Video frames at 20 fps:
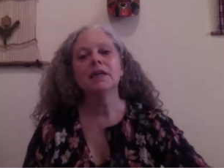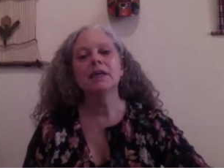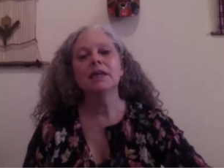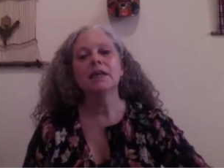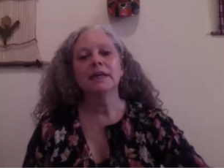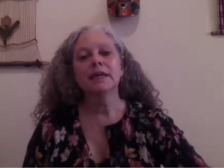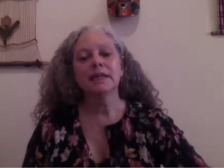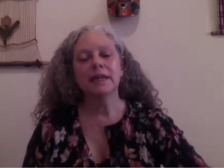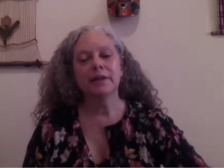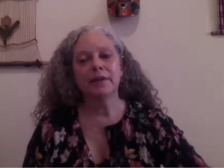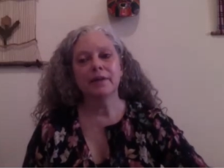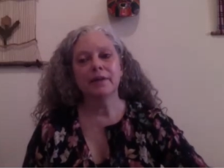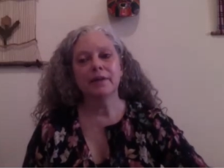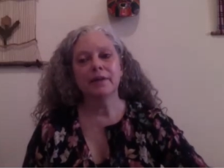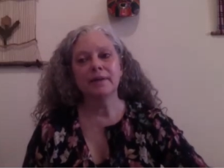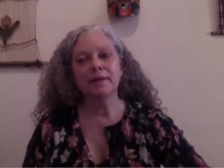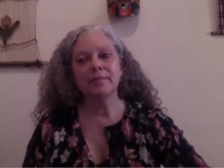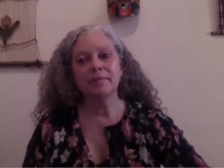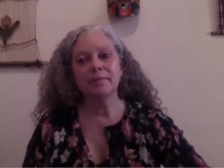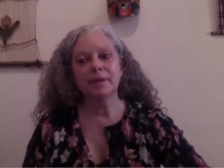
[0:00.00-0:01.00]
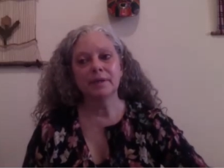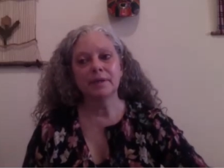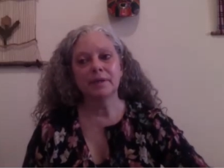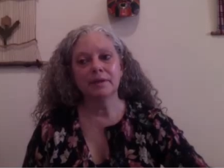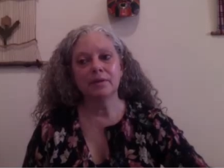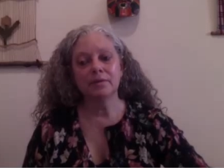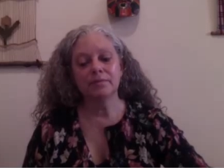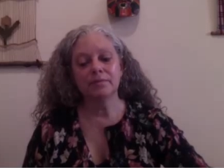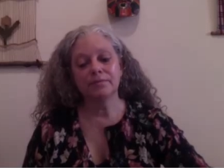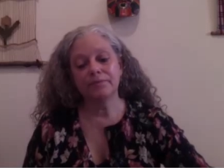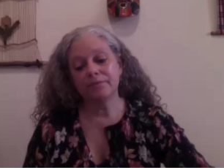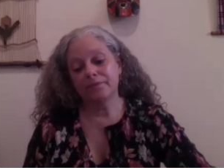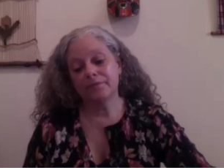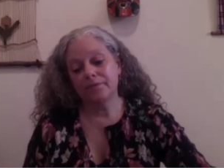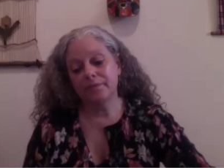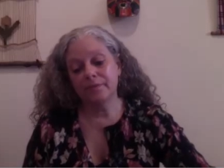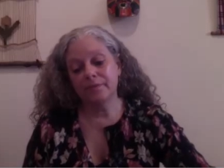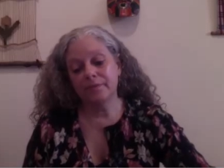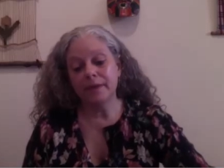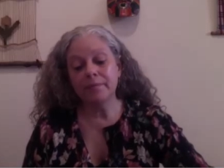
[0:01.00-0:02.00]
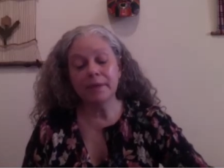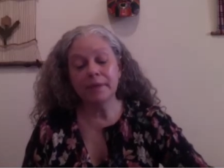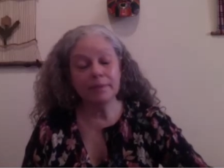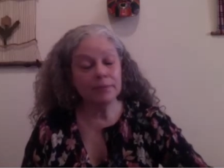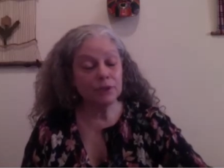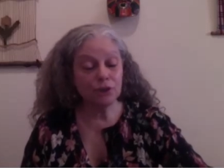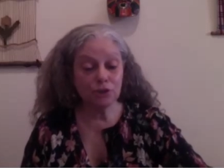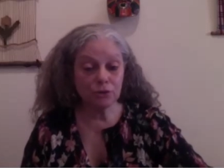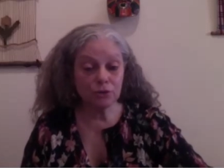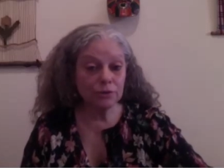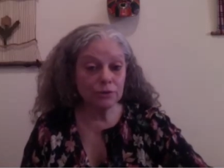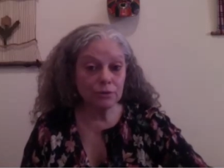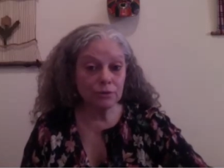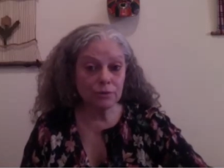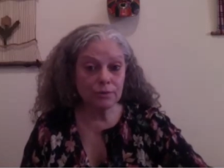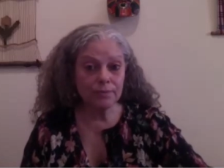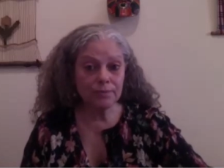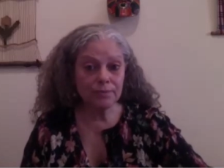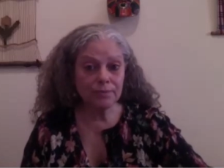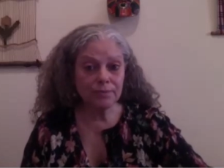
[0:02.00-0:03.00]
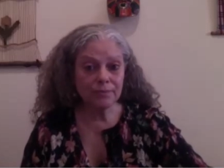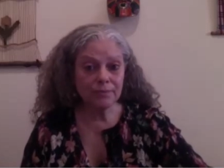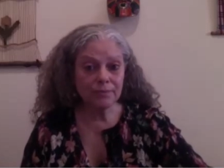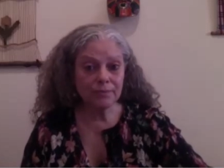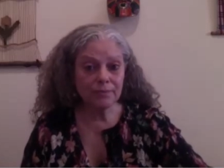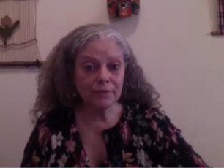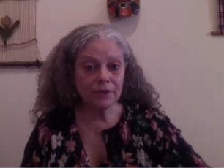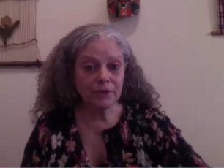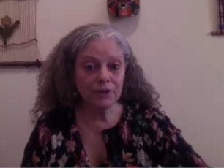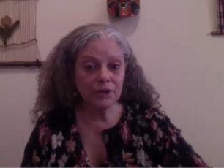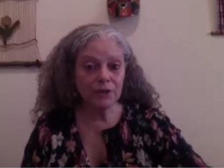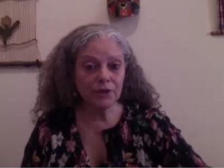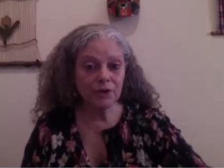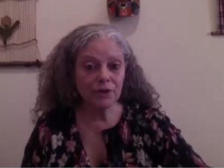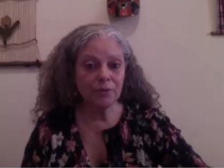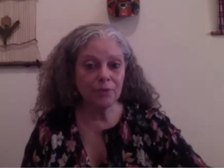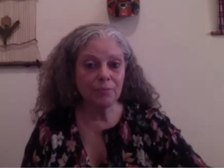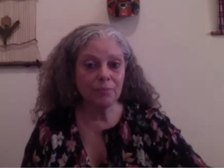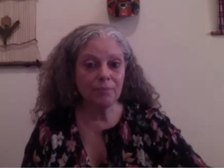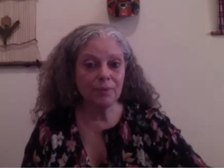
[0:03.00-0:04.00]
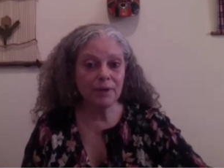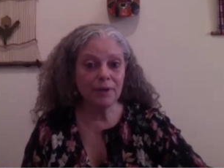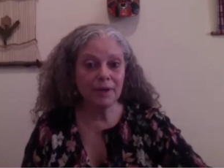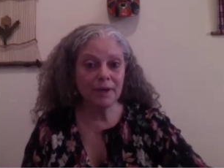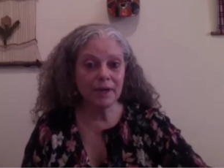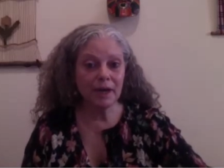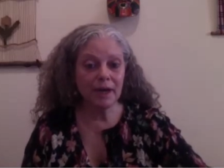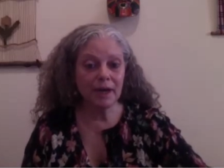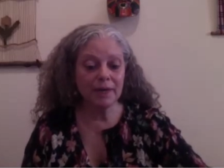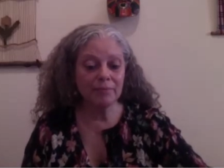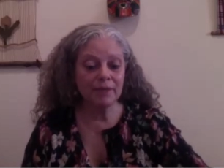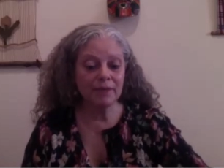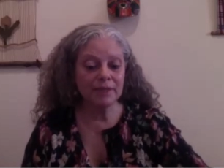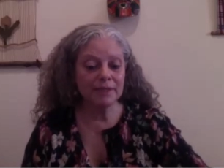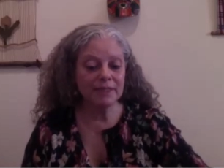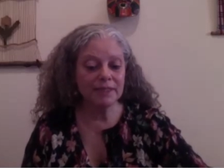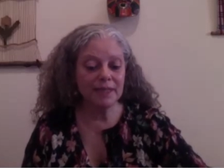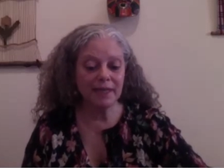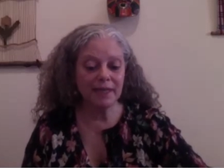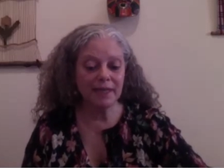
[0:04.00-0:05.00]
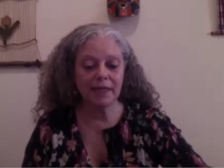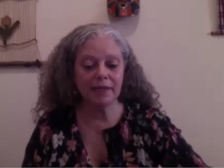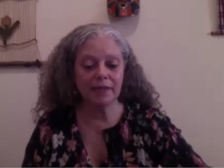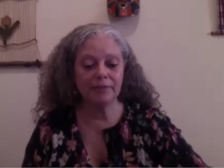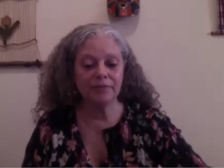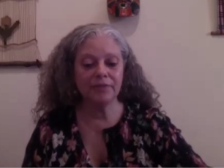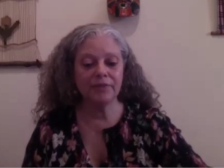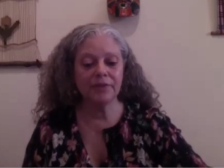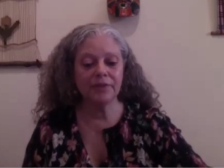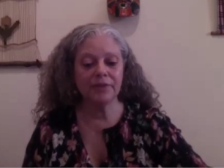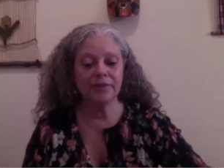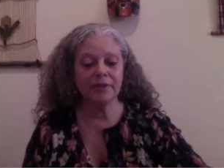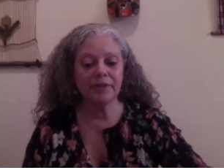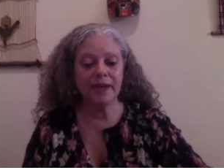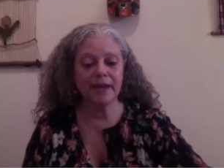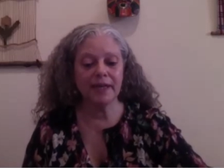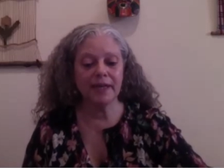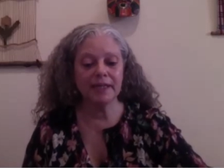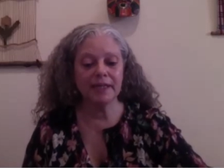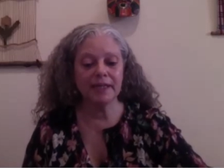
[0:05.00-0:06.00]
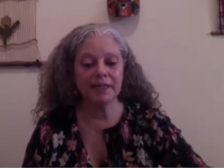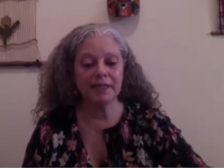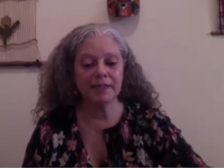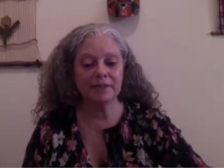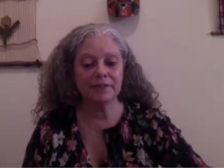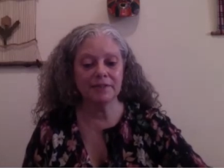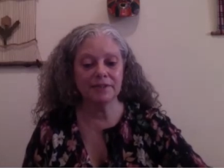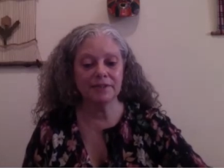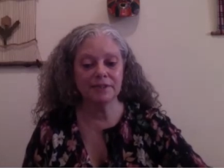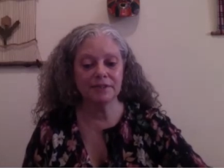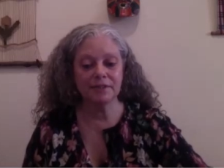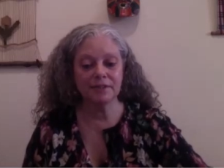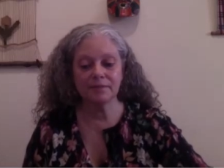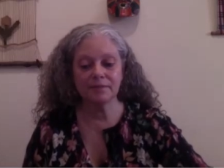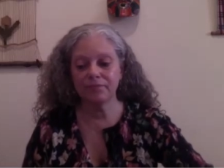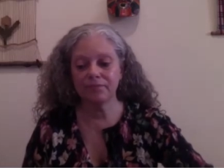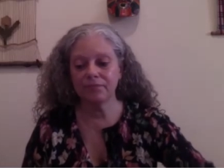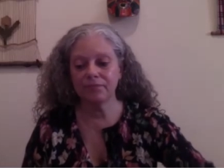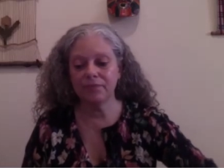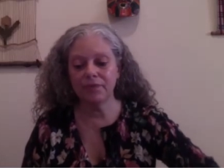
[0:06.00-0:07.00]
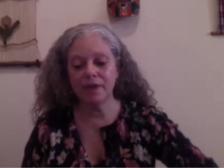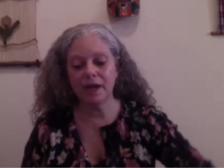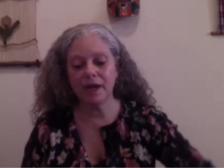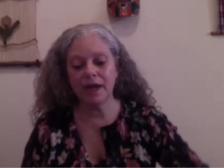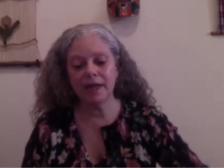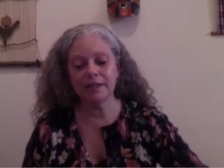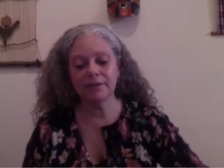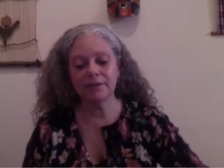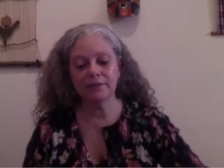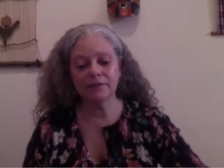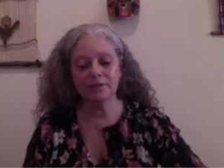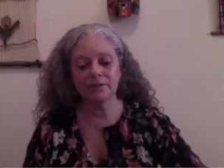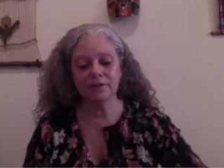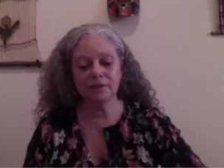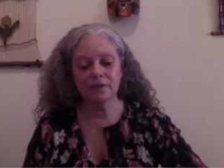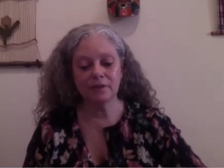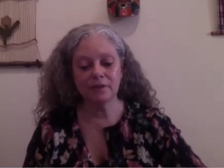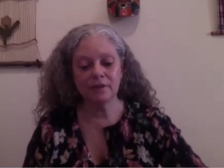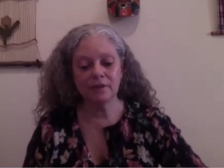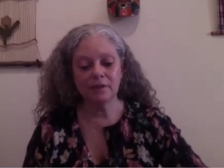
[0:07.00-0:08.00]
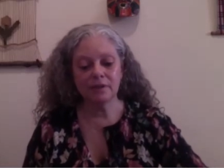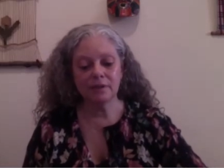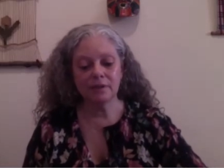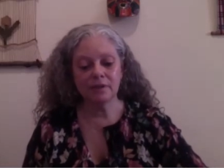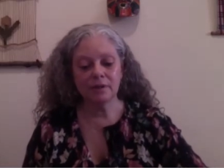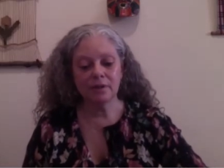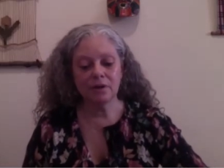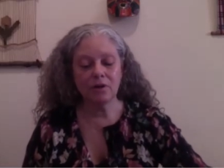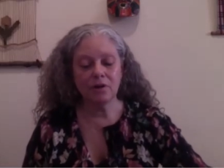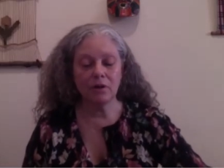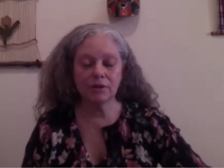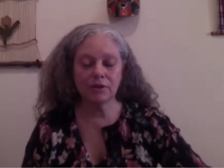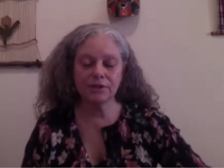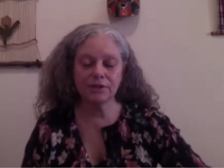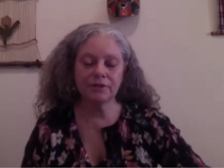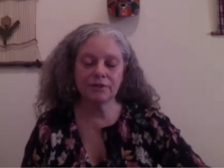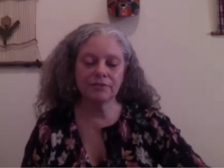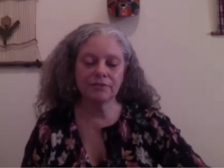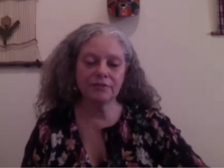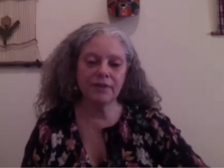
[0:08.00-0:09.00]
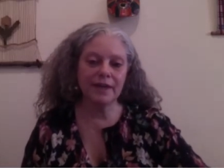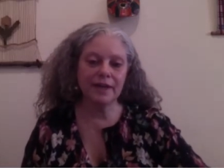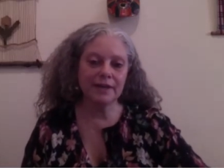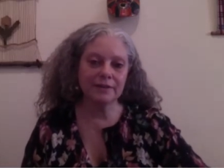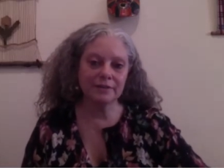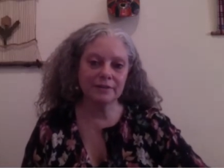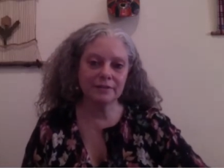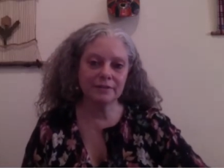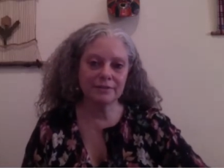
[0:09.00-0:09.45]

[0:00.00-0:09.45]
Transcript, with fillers: Now that may be true, you know, but I maintain that that is not cause and effect.